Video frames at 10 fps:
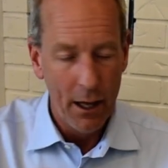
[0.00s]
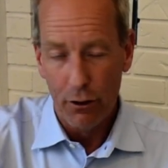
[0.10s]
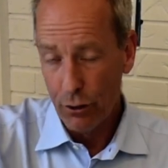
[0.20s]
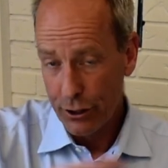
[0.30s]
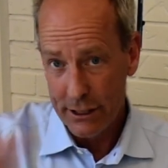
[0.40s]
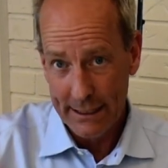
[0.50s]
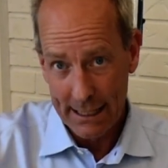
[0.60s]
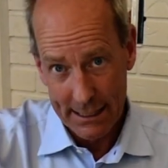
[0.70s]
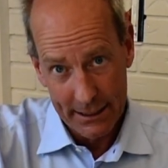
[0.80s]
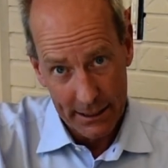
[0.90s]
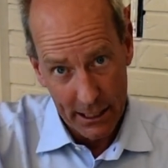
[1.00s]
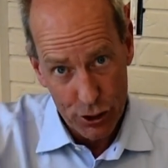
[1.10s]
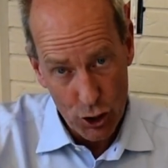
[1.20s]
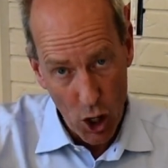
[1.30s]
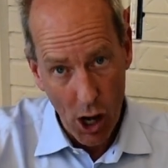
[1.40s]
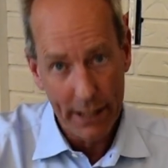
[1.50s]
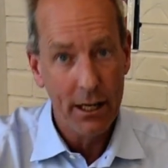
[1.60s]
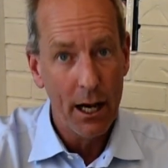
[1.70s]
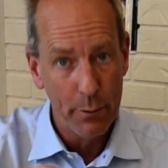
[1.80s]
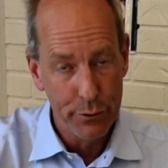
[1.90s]
The large intestine does not
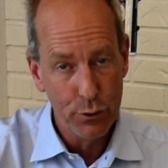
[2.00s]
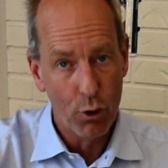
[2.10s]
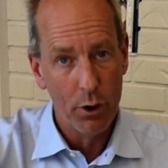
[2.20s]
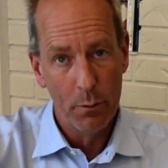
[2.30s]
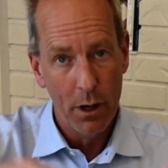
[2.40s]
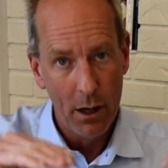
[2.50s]
absorb